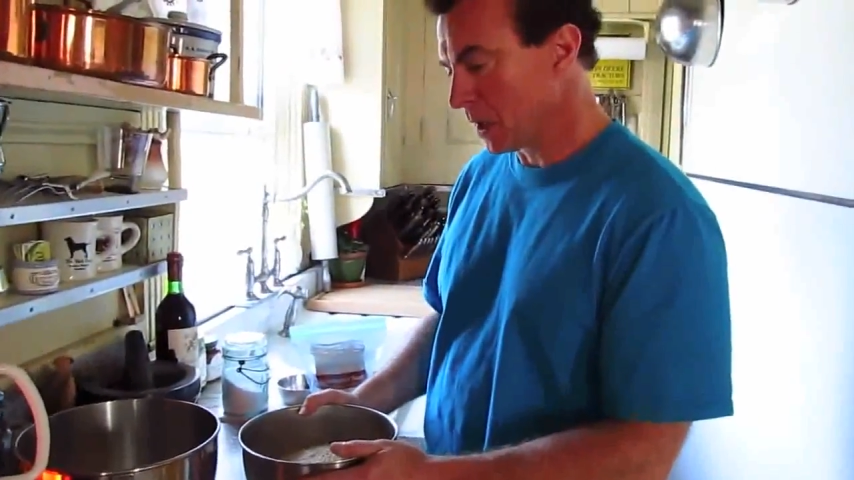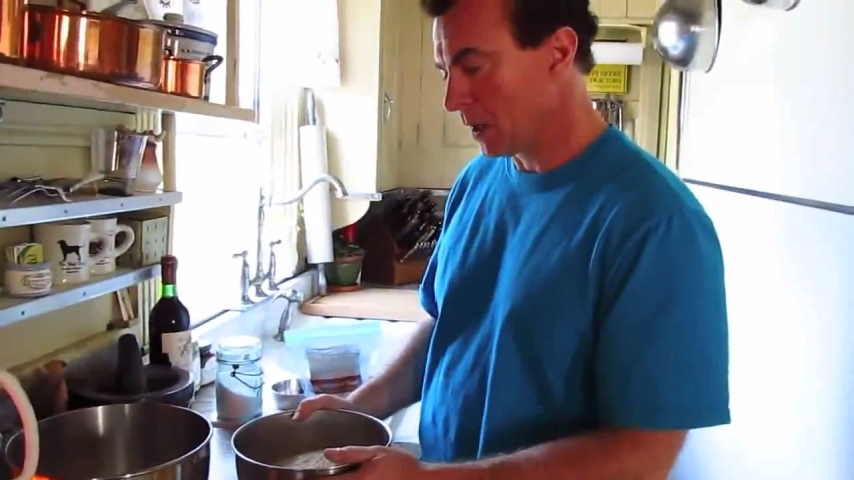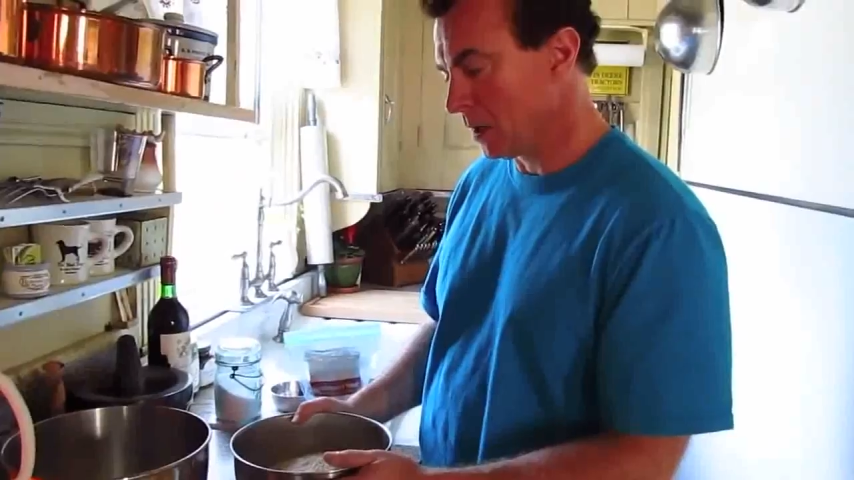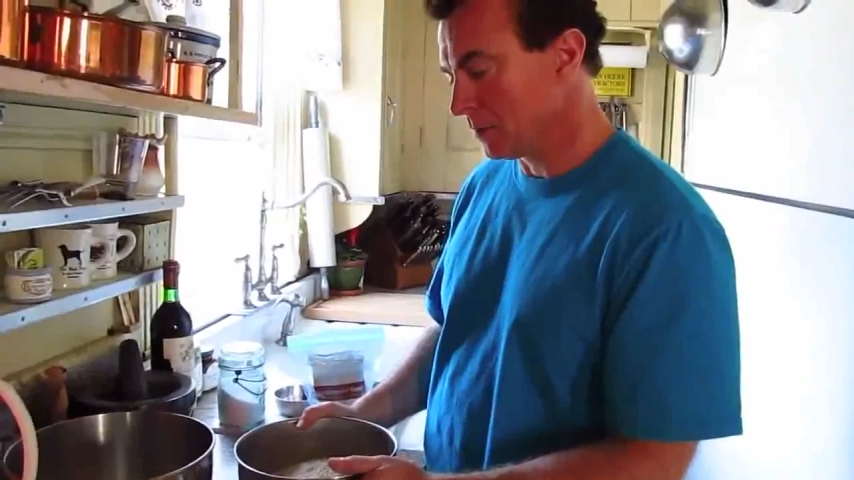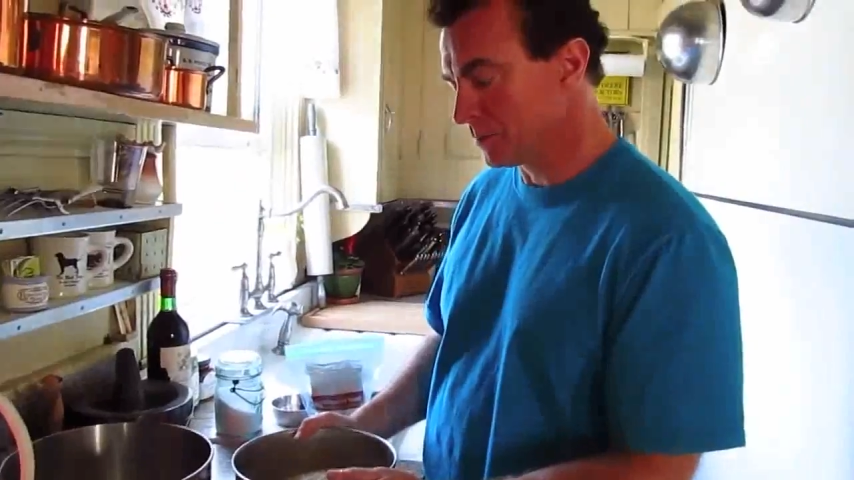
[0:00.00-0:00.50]

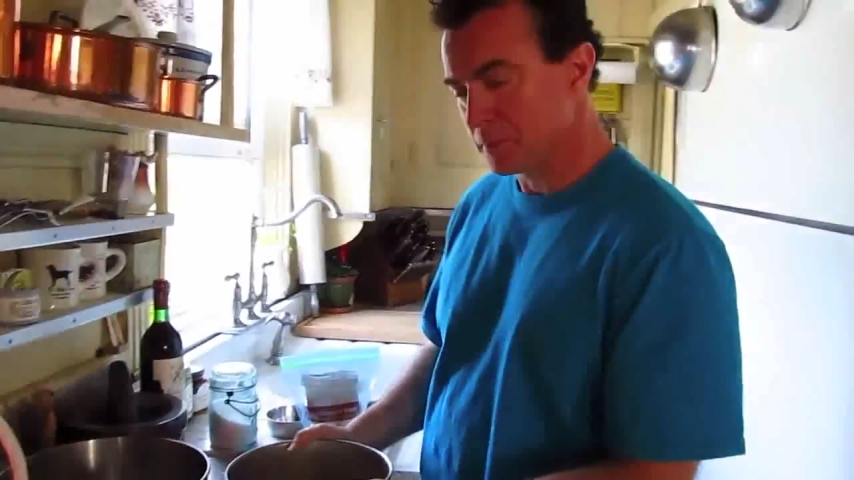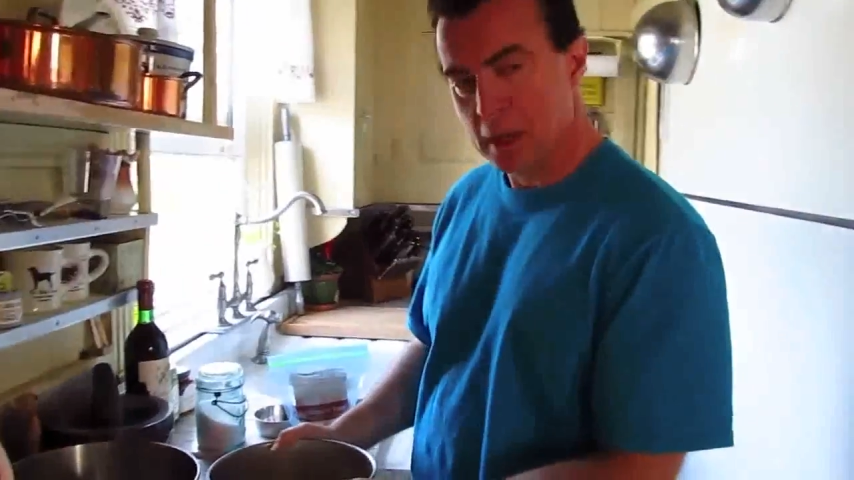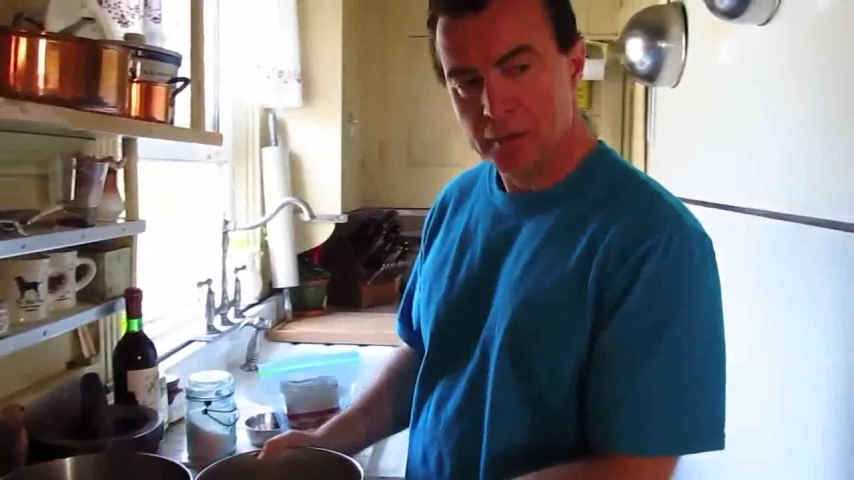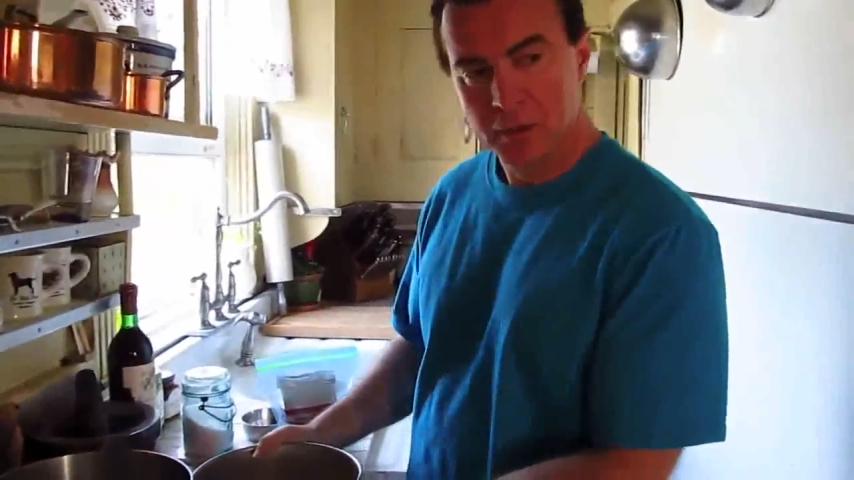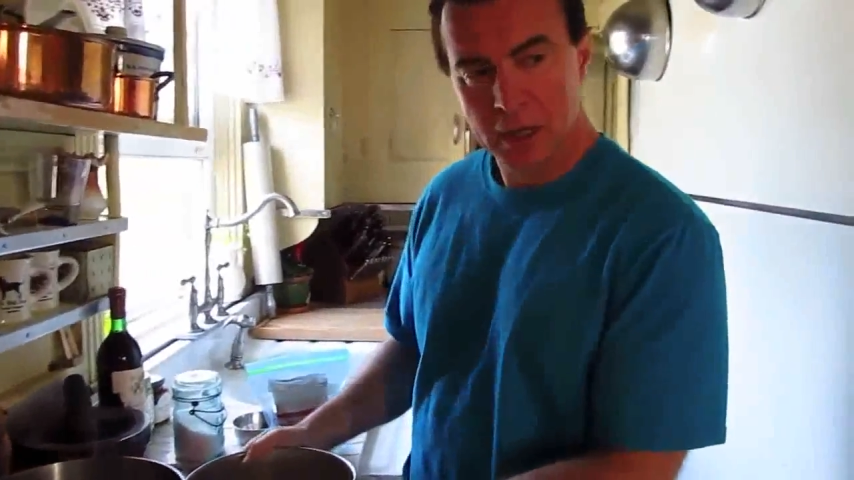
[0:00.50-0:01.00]

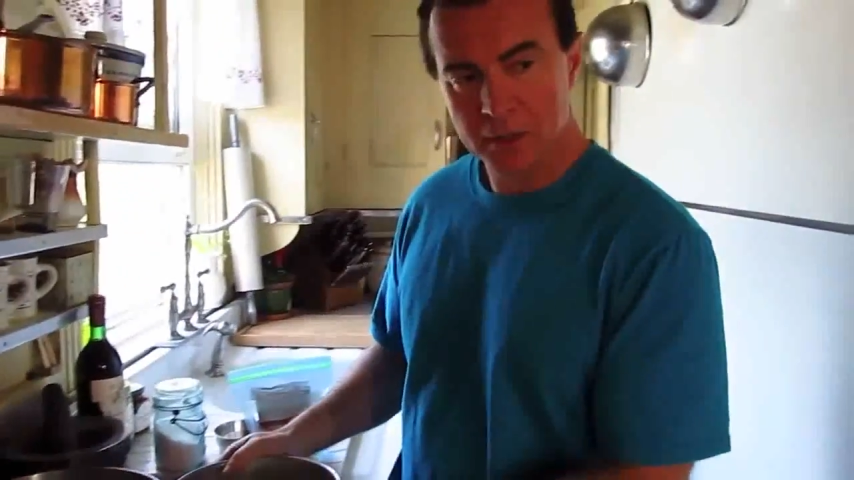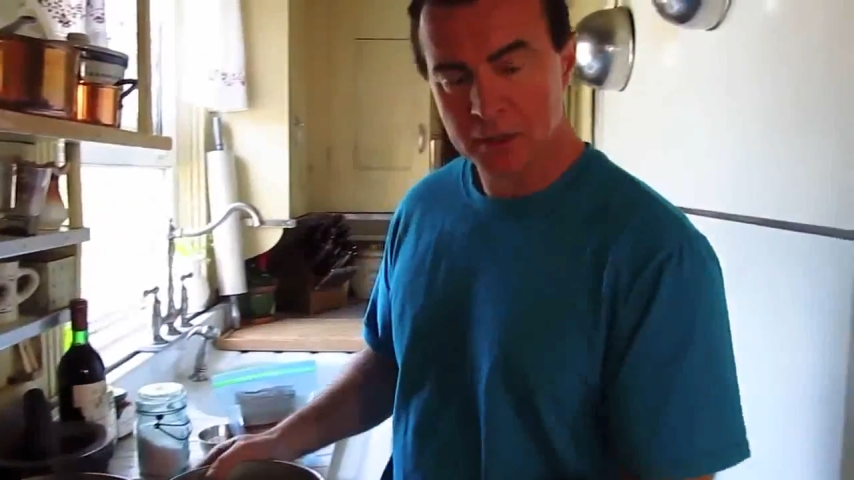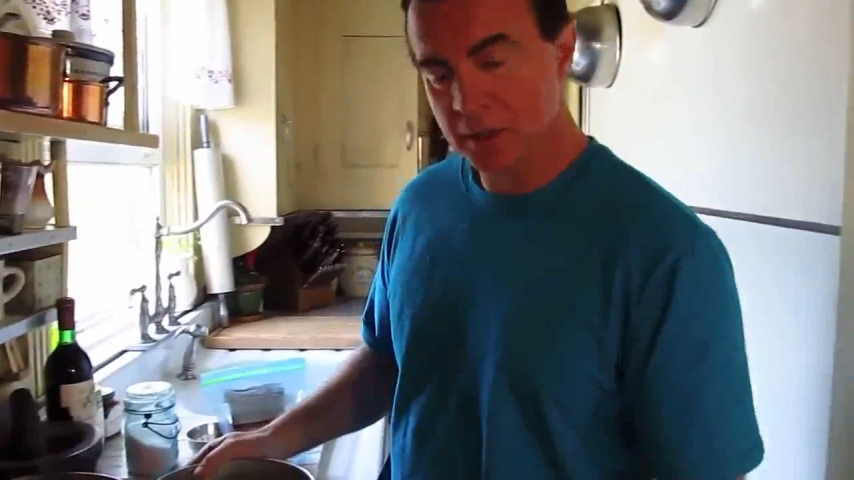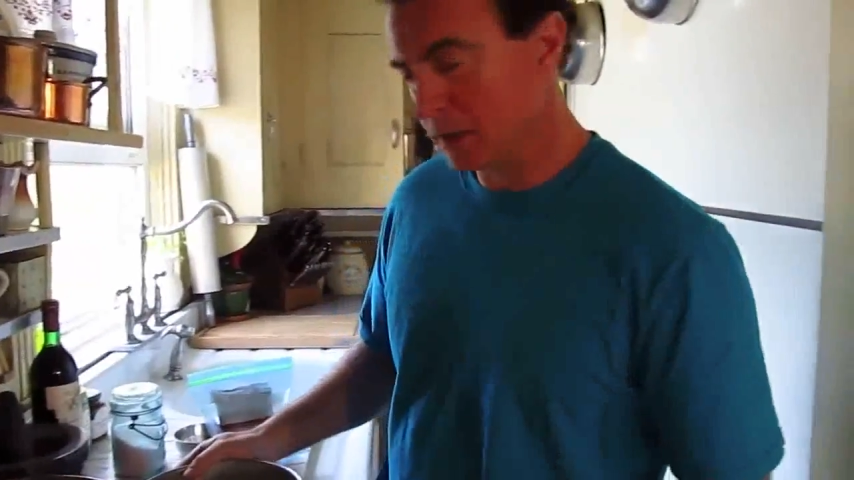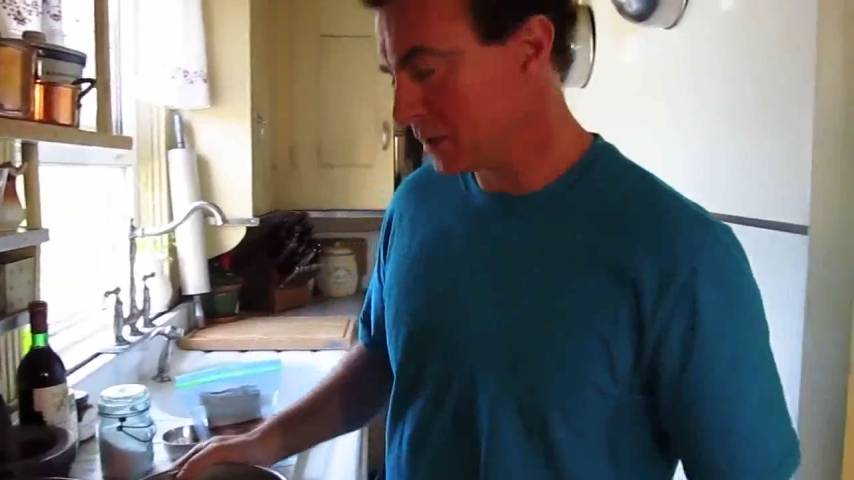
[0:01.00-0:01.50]
I've
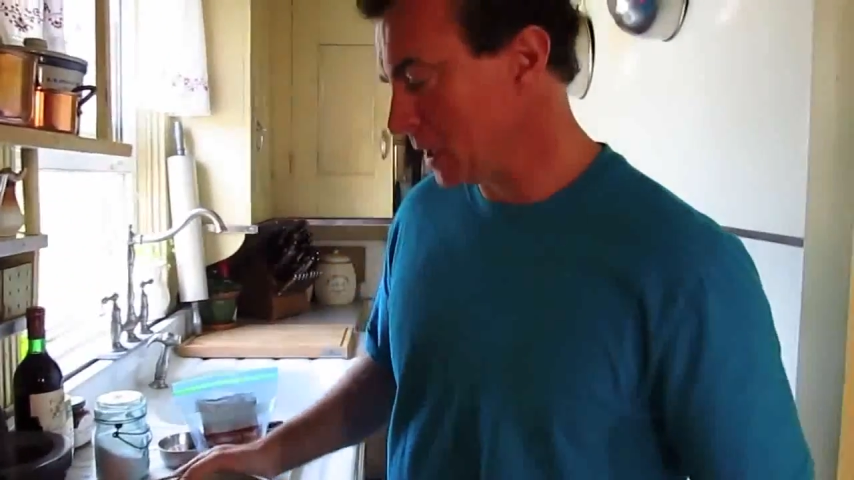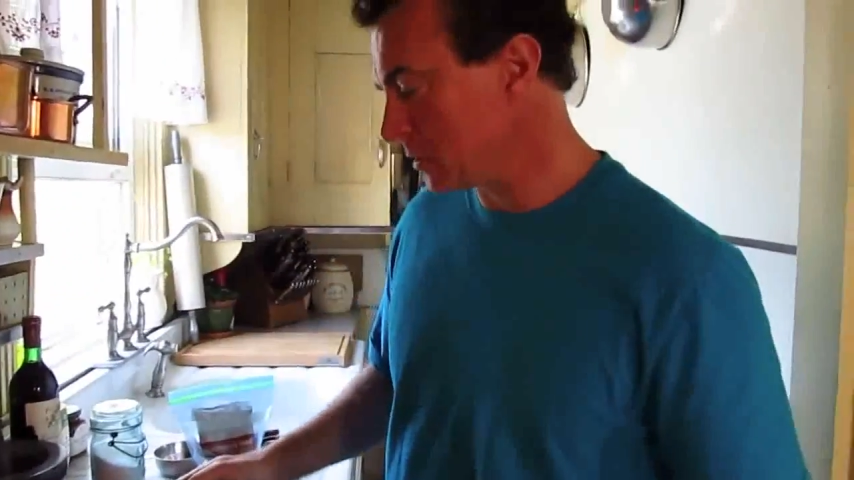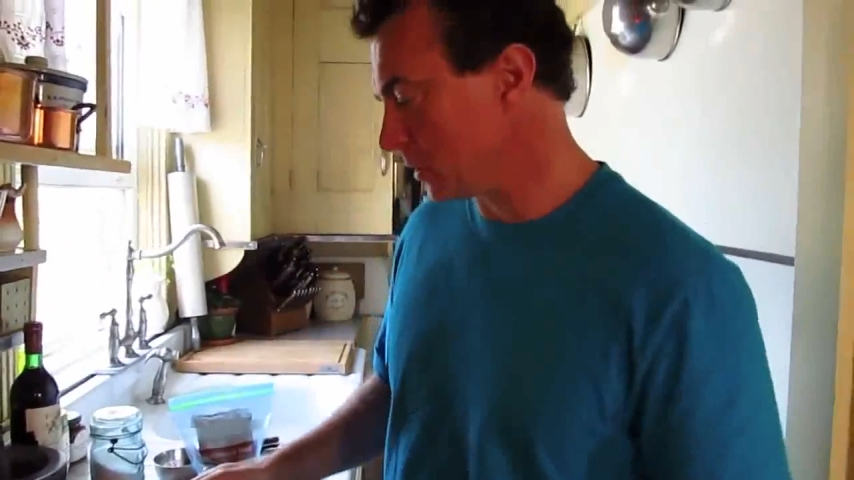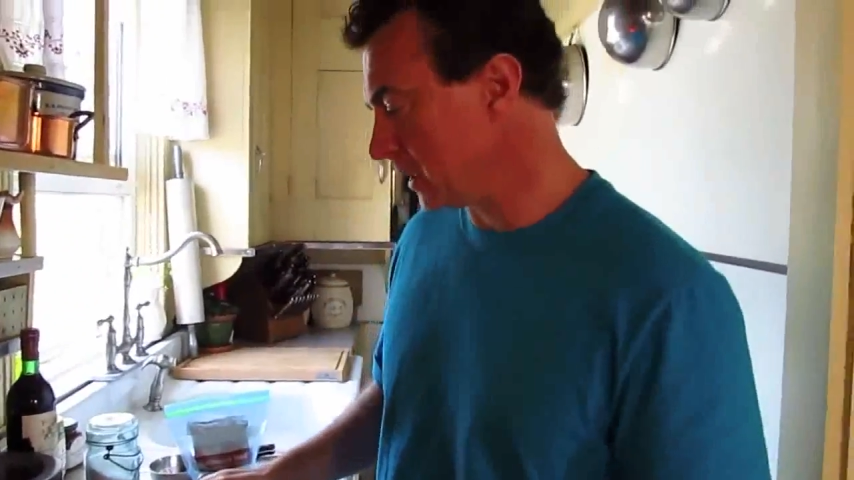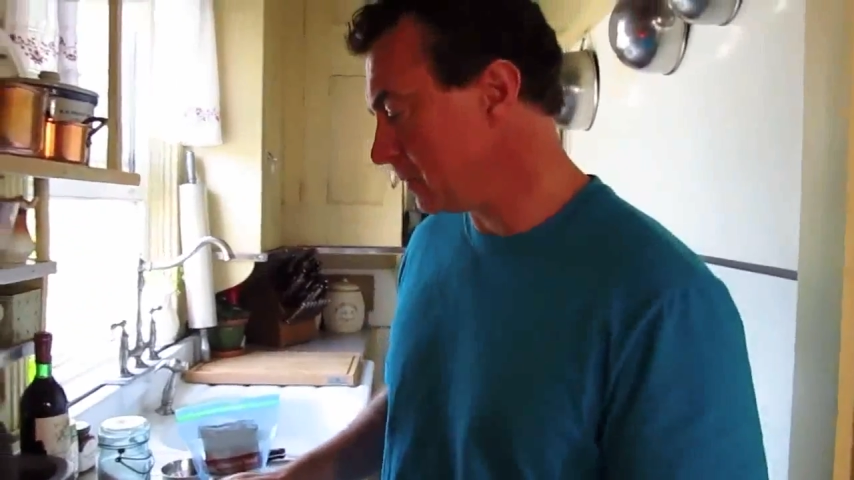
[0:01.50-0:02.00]
got
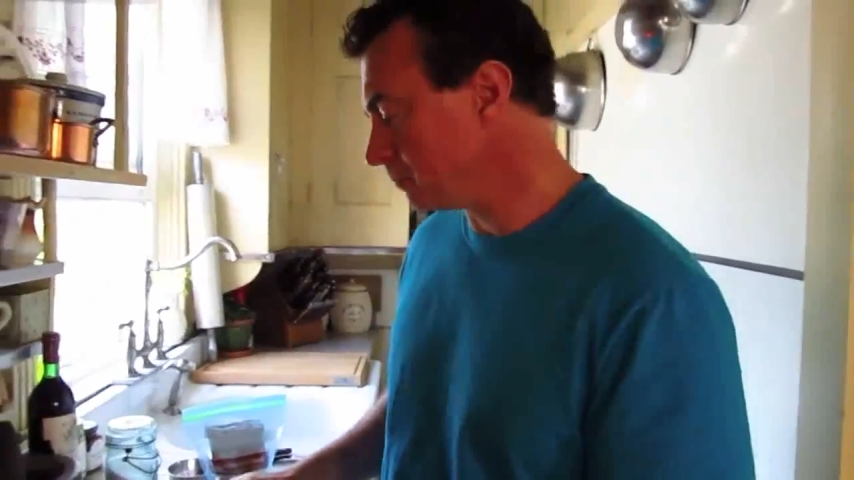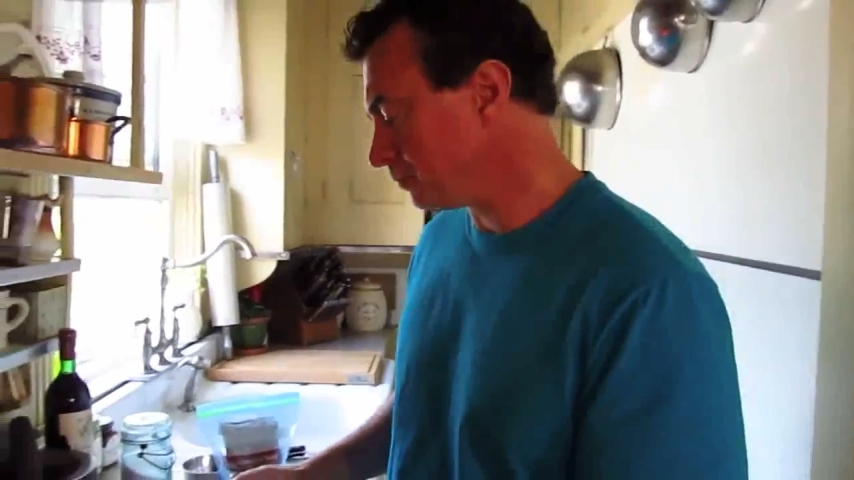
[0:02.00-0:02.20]
essentially